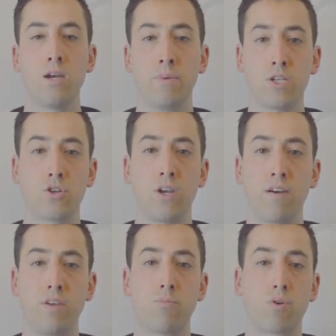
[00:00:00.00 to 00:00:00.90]
Make sure you
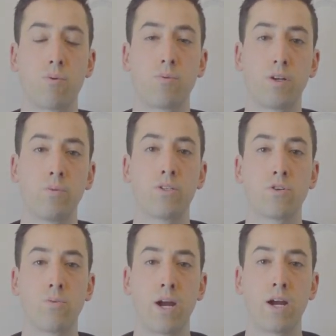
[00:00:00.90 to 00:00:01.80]
have the appropriate
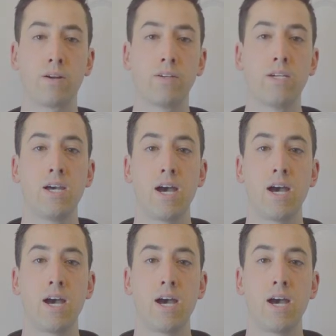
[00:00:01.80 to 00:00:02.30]
winter wear,